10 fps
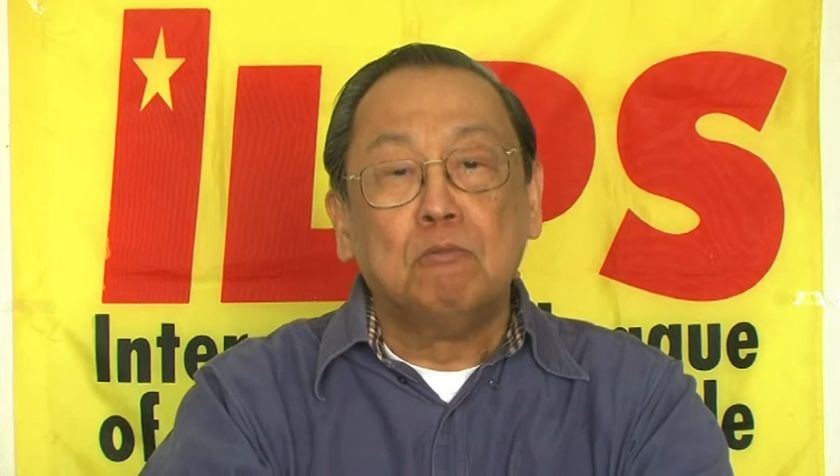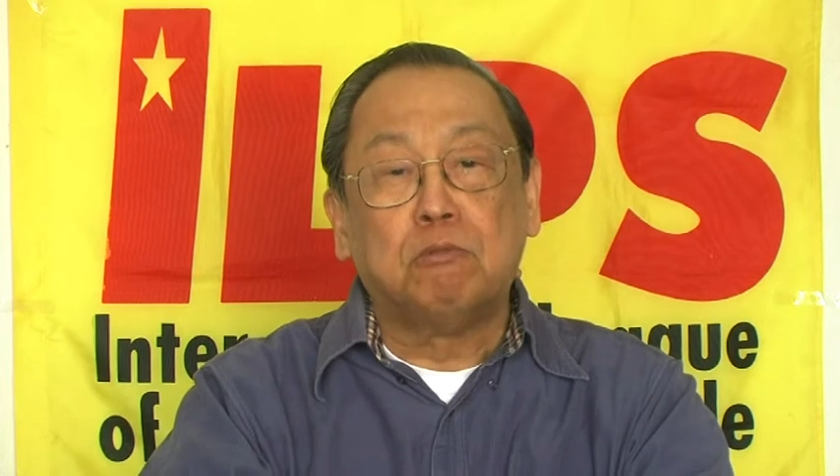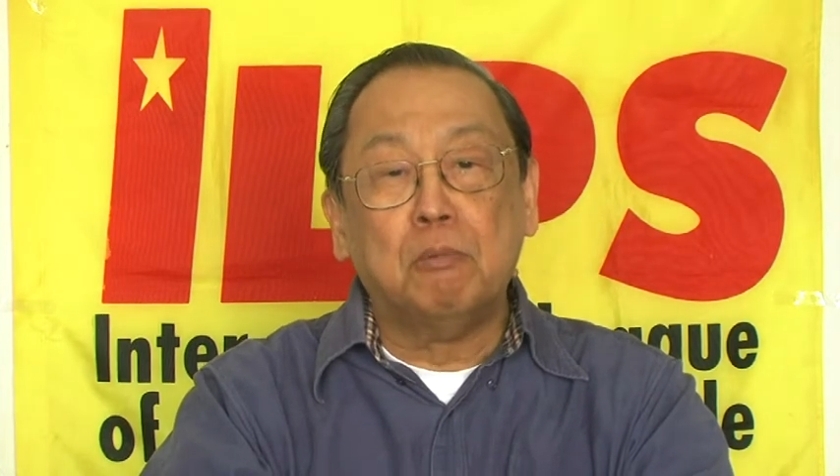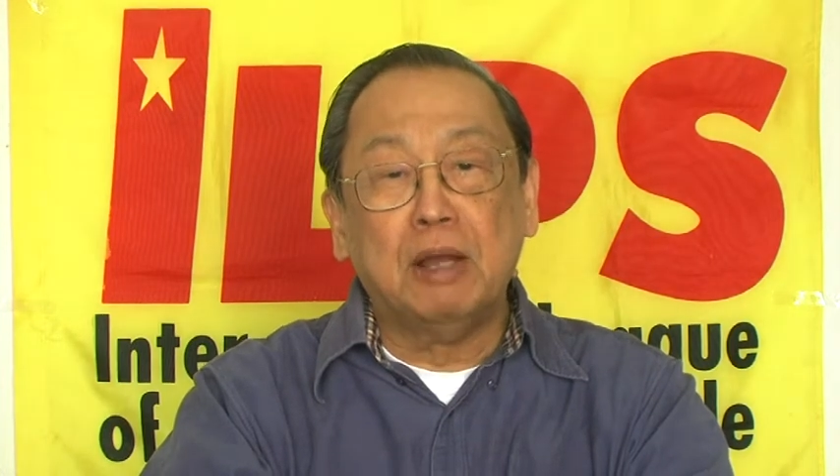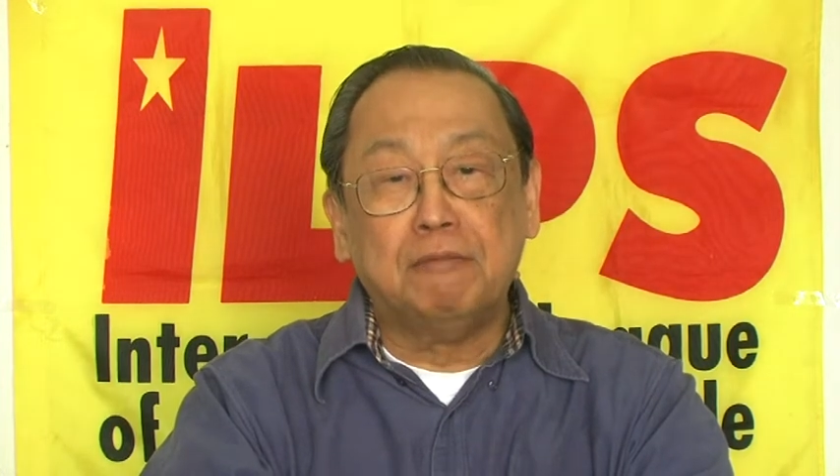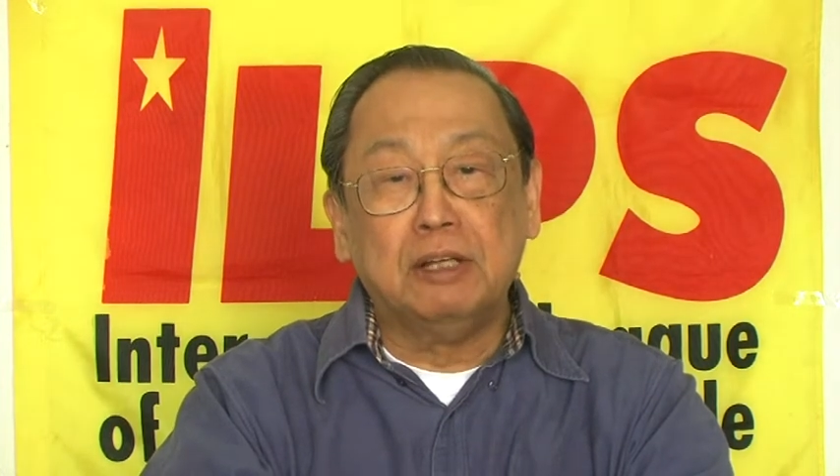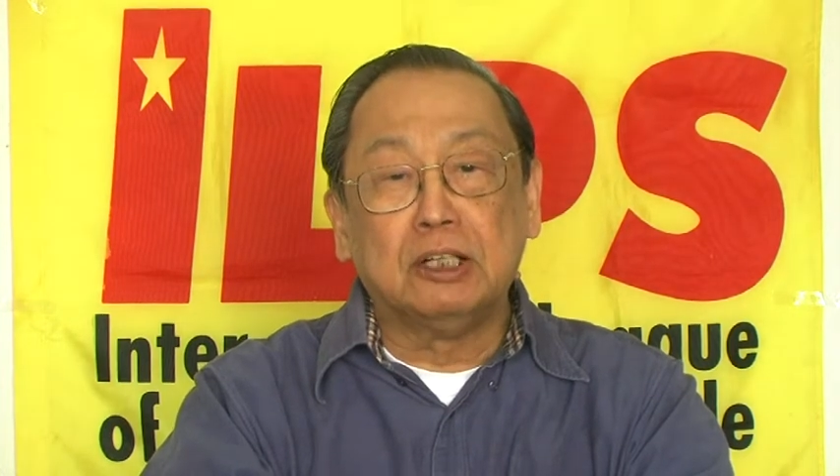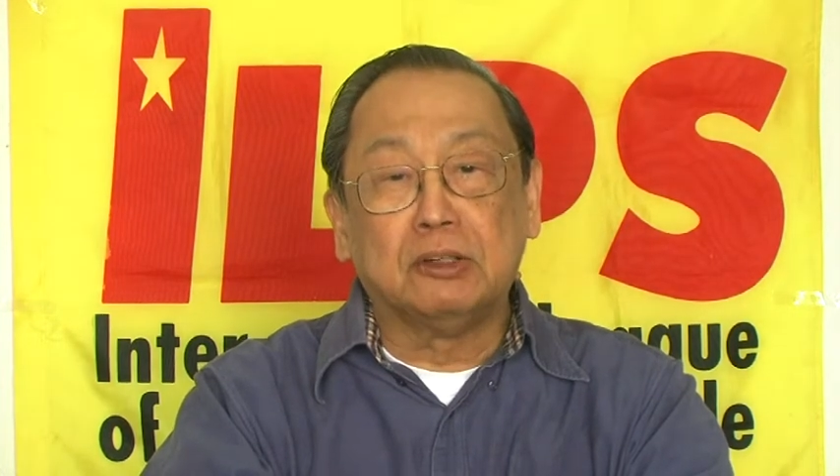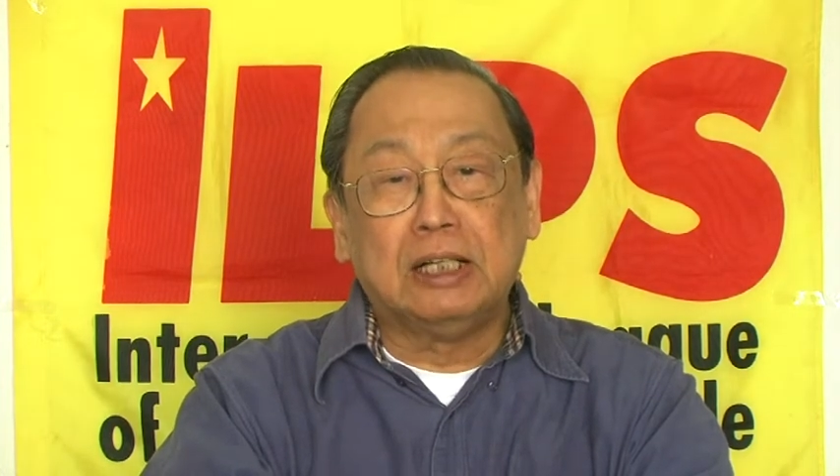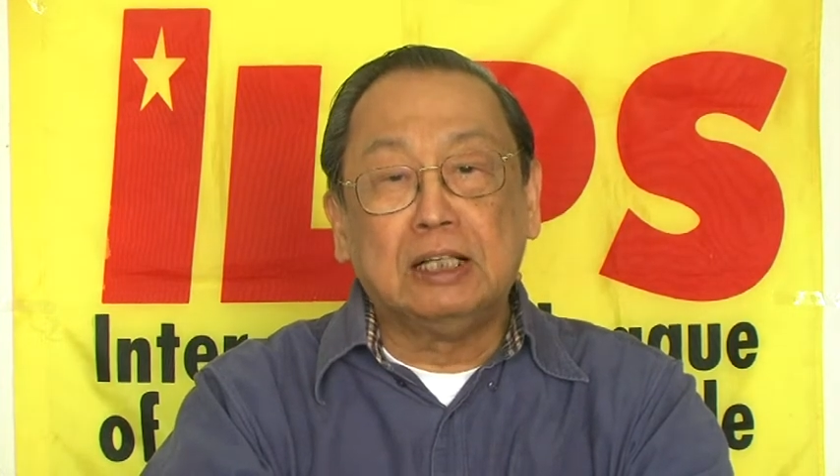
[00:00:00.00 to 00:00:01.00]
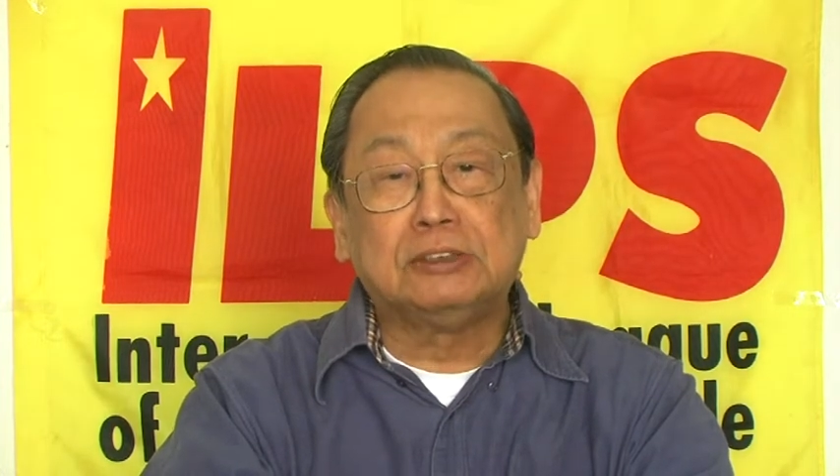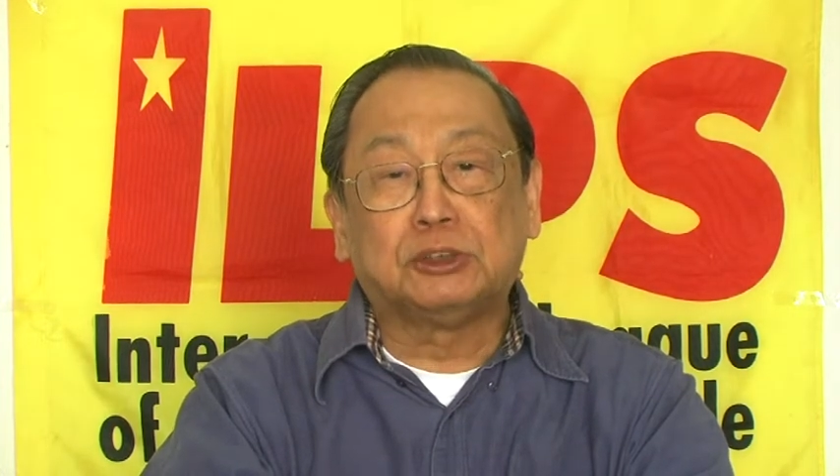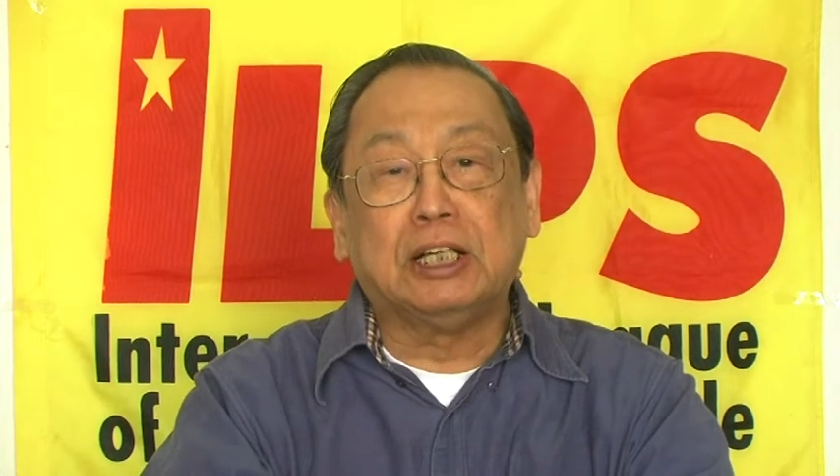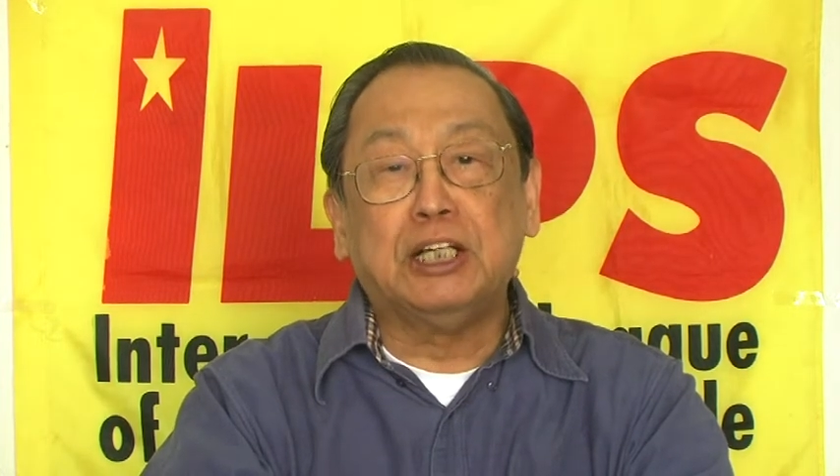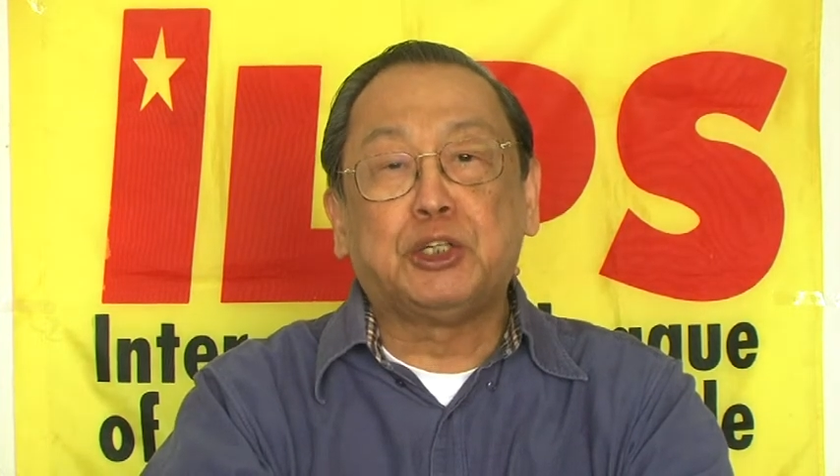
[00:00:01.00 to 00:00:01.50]
from having real
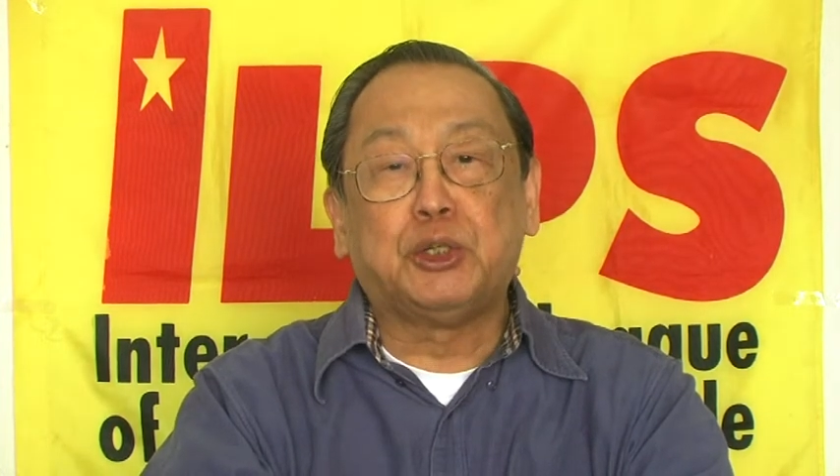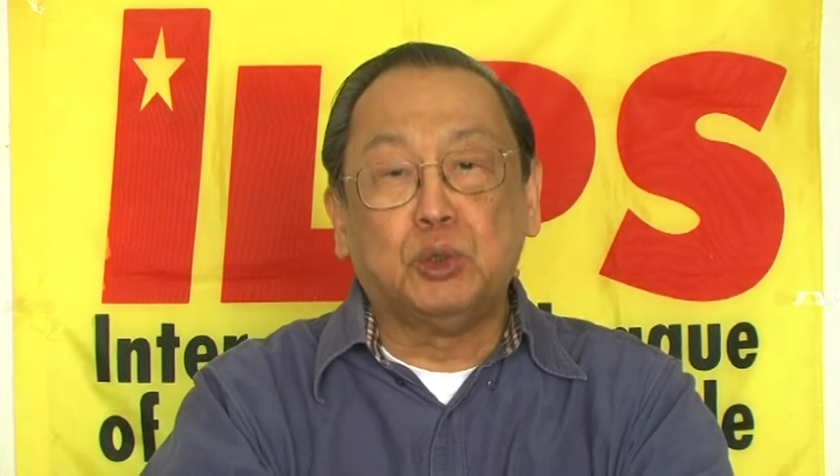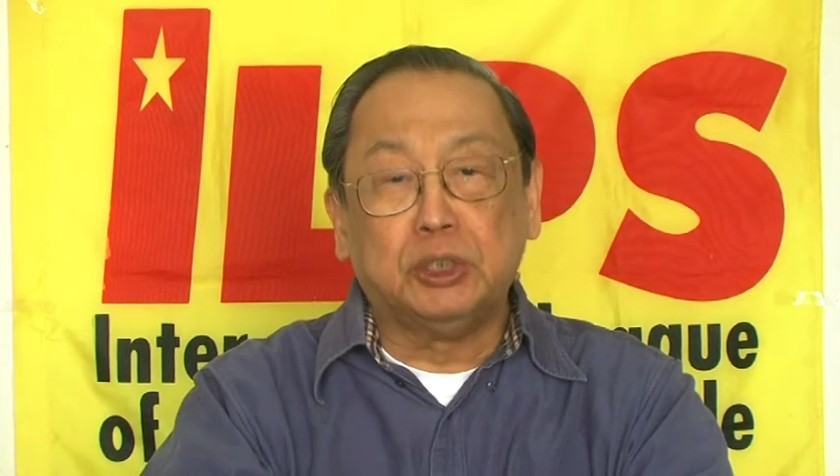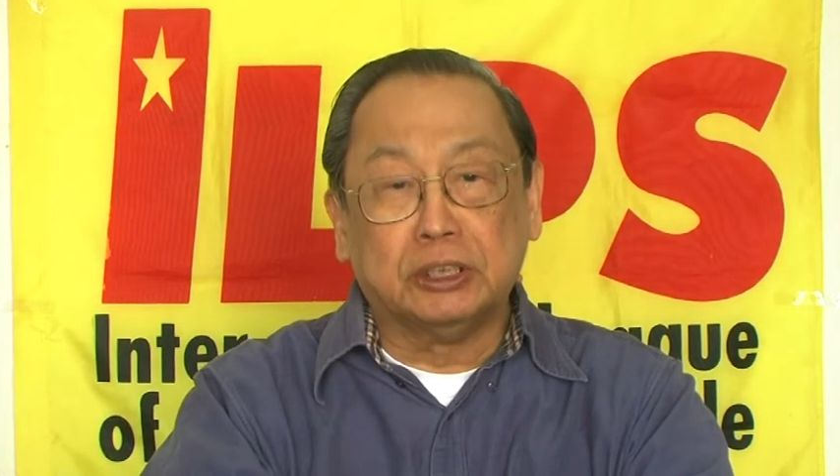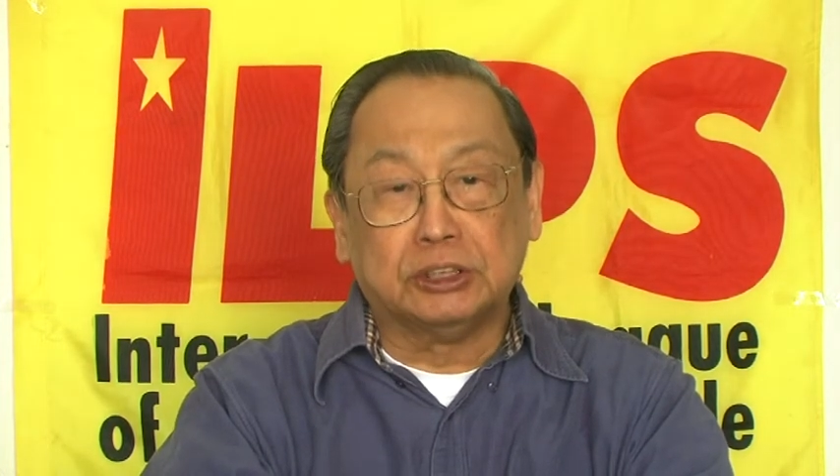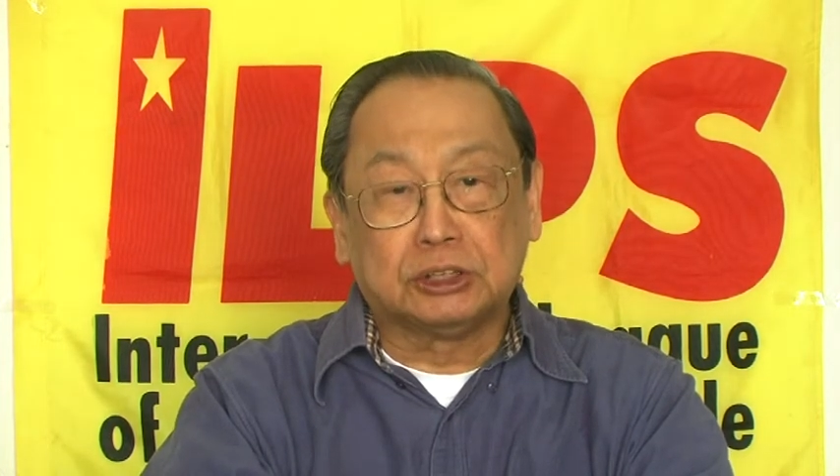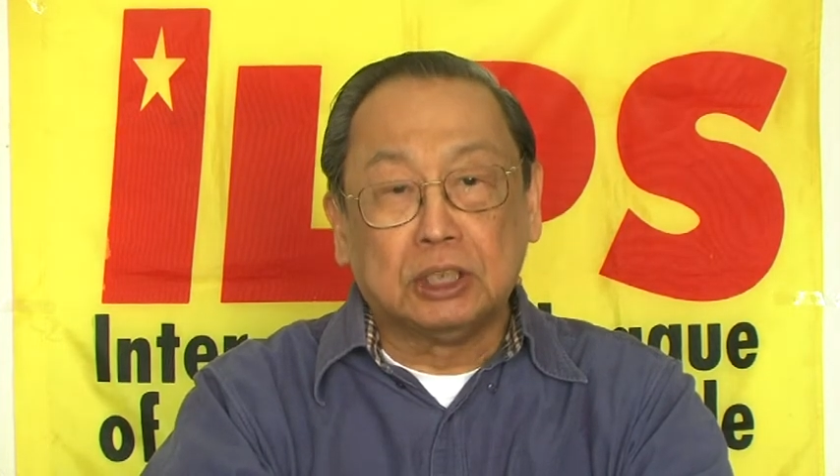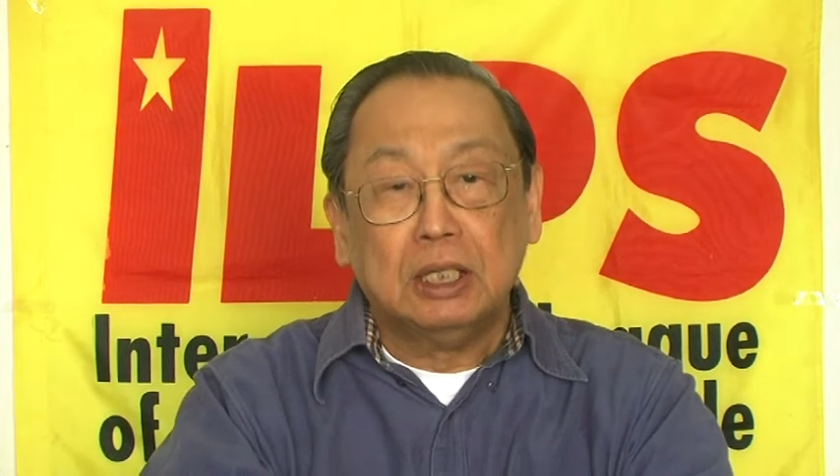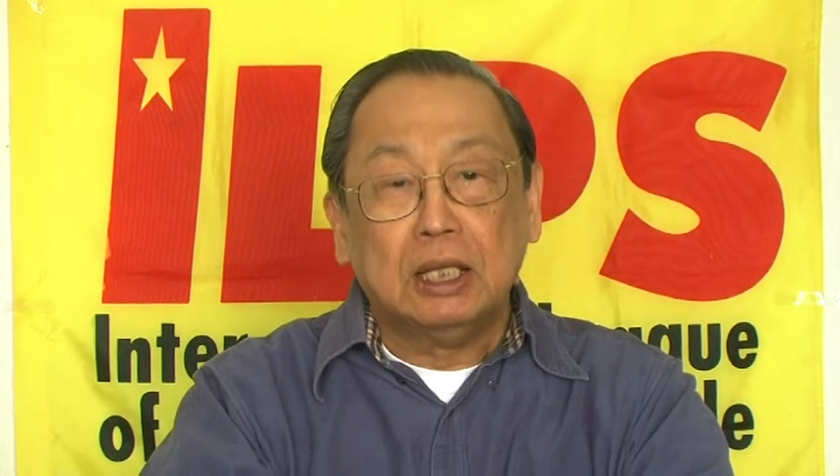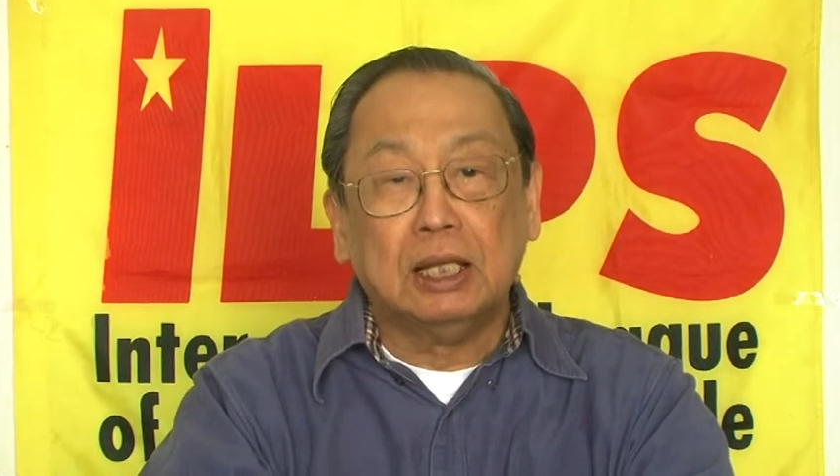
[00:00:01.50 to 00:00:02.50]
trade unions